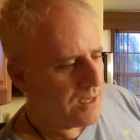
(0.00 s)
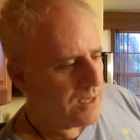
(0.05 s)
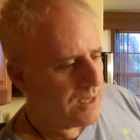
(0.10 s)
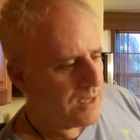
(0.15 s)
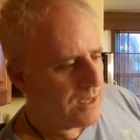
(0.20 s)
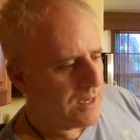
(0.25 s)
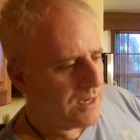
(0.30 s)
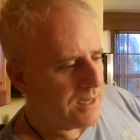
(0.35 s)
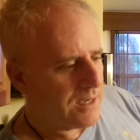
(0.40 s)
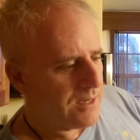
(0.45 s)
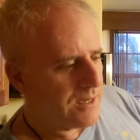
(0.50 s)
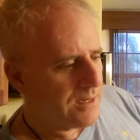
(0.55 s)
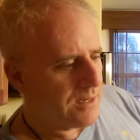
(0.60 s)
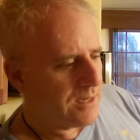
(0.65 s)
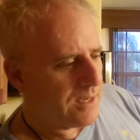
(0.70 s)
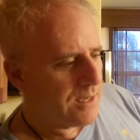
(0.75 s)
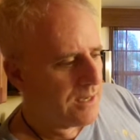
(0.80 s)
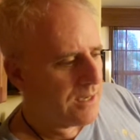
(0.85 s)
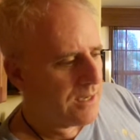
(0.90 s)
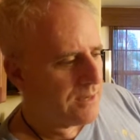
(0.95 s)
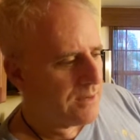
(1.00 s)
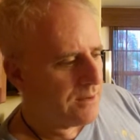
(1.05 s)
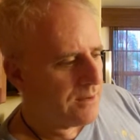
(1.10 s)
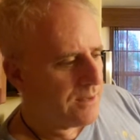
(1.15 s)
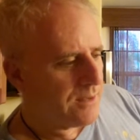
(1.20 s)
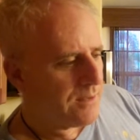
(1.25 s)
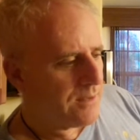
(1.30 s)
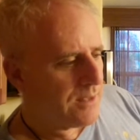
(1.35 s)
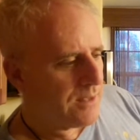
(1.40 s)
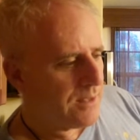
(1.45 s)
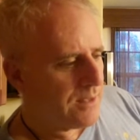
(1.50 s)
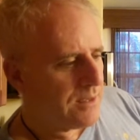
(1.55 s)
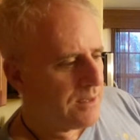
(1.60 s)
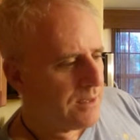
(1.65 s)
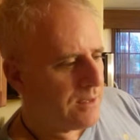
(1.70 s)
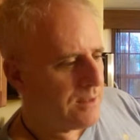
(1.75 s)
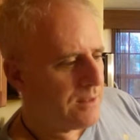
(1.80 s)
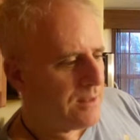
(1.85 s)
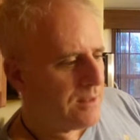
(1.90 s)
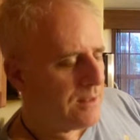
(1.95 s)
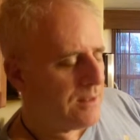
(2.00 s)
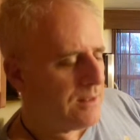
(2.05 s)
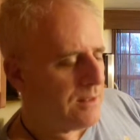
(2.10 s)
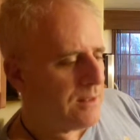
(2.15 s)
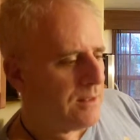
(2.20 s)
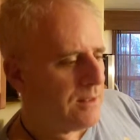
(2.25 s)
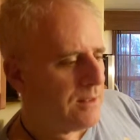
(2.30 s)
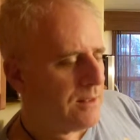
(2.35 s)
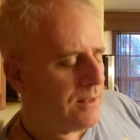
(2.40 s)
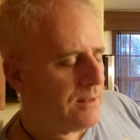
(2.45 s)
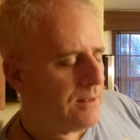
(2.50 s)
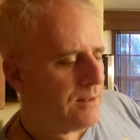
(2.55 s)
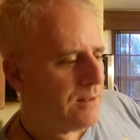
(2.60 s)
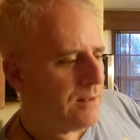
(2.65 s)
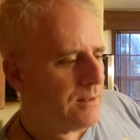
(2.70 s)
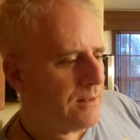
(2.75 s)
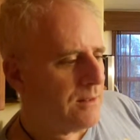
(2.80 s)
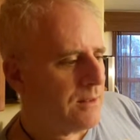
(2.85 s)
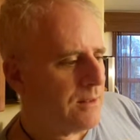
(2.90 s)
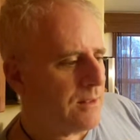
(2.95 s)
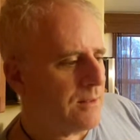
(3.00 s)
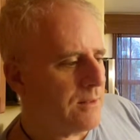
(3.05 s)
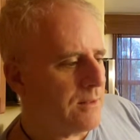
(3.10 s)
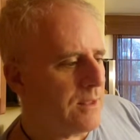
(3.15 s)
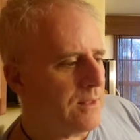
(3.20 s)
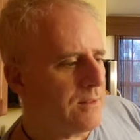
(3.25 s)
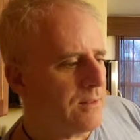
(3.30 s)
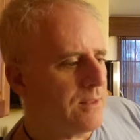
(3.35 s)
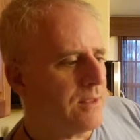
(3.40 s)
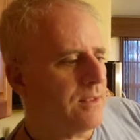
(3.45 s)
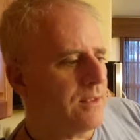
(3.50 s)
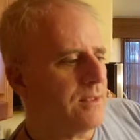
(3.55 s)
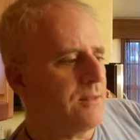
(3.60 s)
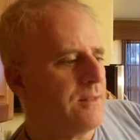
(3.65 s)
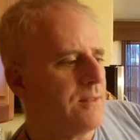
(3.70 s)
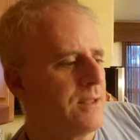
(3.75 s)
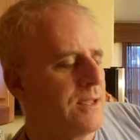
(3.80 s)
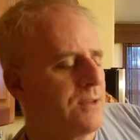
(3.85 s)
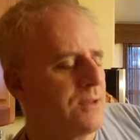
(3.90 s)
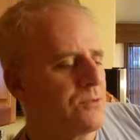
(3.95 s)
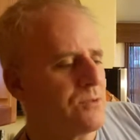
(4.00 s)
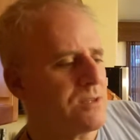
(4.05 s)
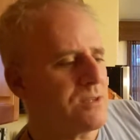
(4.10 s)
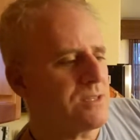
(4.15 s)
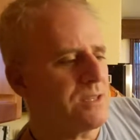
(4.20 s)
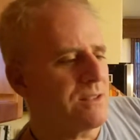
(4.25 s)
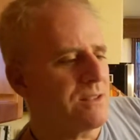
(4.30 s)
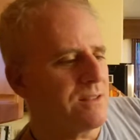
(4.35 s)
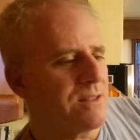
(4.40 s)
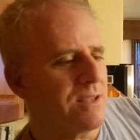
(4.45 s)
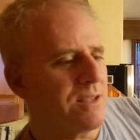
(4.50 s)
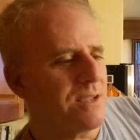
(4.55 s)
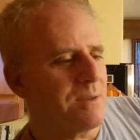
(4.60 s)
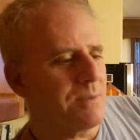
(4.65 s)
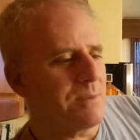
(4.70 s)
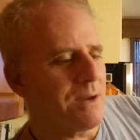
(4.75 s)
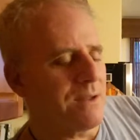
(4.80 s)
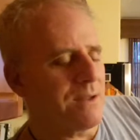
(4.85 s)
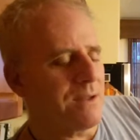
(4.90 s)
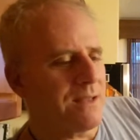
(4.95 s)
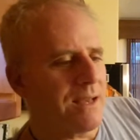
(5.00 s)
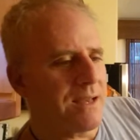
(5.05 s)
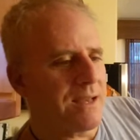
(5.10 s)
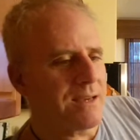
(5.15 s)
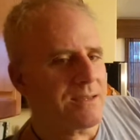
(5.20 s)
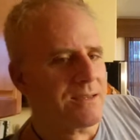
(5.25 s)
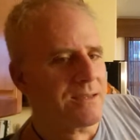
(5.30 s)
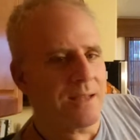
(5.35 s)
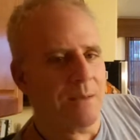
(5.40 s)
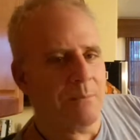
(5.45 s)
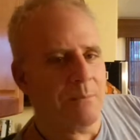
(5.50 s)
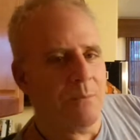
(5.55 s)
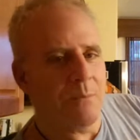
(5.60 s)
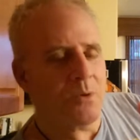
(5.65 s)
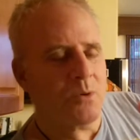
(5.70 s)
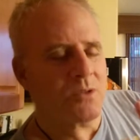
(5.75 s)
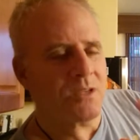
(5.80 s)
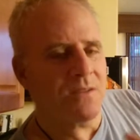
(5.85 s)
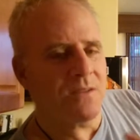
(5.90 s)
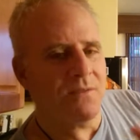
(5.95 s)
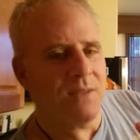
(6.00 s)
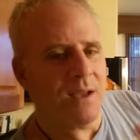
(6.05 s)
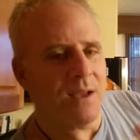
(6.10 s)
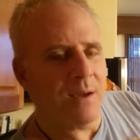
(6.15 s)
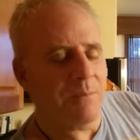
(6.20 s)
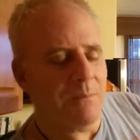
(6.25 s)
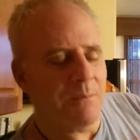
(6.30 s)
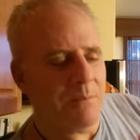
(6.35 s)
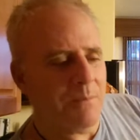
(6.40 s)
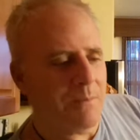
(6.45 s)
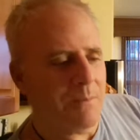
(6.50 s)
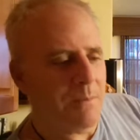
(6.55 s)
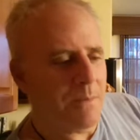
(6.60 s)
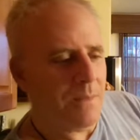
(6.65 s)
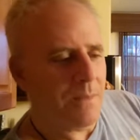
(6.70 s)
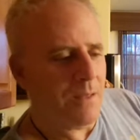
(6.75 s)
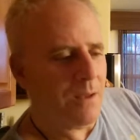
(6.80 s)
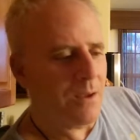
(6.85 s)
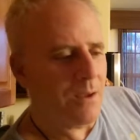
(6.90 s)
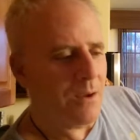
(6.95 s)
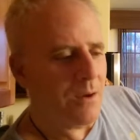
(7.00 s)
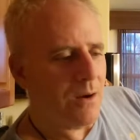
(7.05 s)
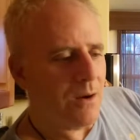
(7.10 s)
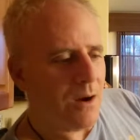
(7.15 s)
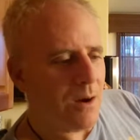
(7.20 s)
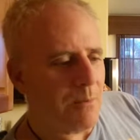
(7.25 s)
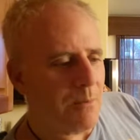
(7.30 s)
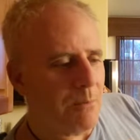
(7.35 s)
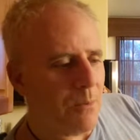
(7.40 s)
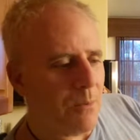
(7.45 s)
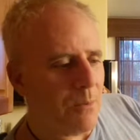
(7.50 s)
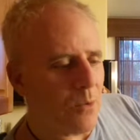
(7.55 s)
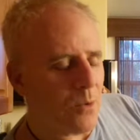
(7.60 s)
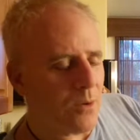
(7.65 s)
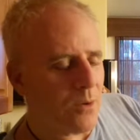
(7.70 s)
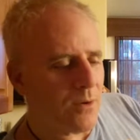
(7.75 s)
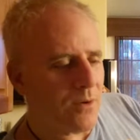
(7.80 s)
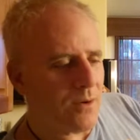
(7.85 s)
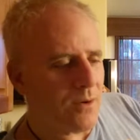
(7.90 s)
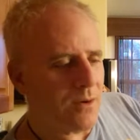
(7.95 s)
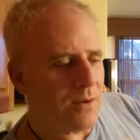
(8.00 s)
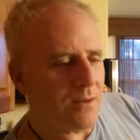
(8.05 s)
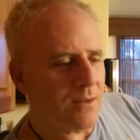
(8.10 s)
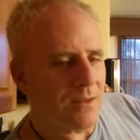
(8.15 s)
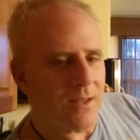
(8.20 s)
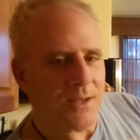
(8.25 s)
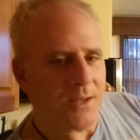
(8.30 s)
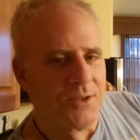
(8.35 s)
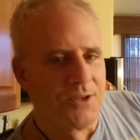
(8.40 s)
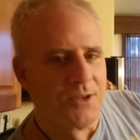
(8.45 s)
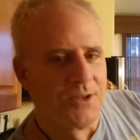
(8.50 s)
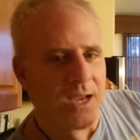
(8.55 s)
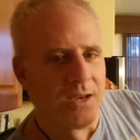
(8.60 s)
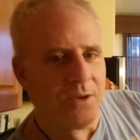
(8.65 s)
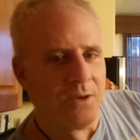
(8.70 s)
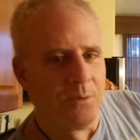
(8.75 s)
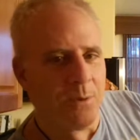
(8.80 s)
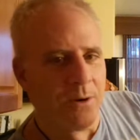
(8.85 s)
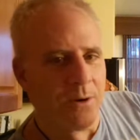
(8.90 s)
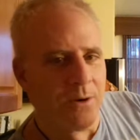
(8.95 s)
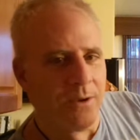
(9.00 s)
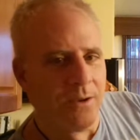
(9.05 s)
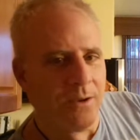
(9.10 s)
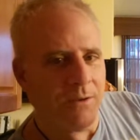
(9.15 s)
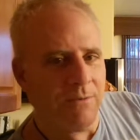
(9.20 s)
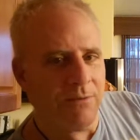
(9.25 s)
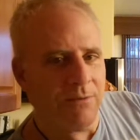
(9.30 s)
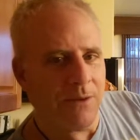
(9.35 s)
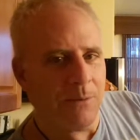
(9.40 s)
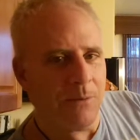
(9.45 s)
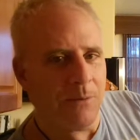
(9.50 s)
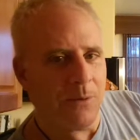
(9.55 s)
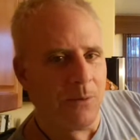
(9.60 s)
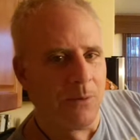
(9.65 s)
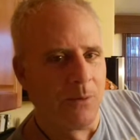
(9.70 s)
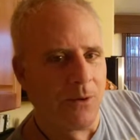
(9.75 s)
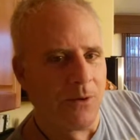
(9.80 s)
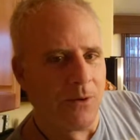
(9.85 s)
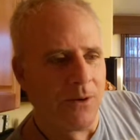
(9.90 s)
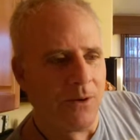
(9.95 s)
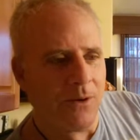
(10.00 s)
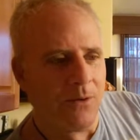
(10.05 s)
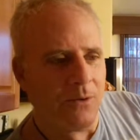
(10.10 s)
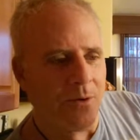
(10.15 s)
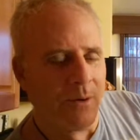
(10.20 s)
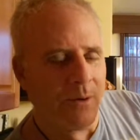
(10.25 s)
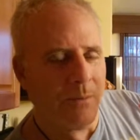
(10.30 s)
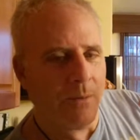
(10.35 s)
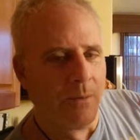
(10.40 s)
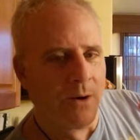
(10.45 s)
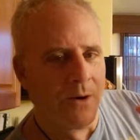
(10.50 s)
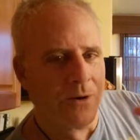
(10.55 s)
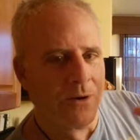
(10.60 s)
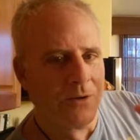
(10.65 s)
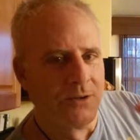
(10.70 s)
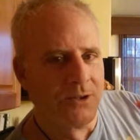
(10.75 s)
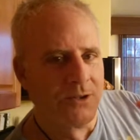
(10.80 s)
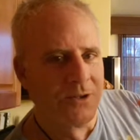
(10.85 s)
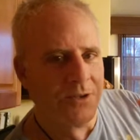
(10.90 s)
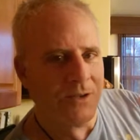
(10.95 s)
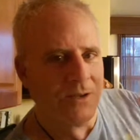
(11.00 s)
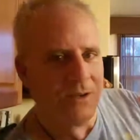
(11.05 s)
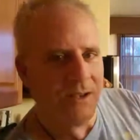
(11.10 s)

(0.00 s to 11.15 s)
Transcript: And the interesting thing about that is that most of them are born like January, February, or March.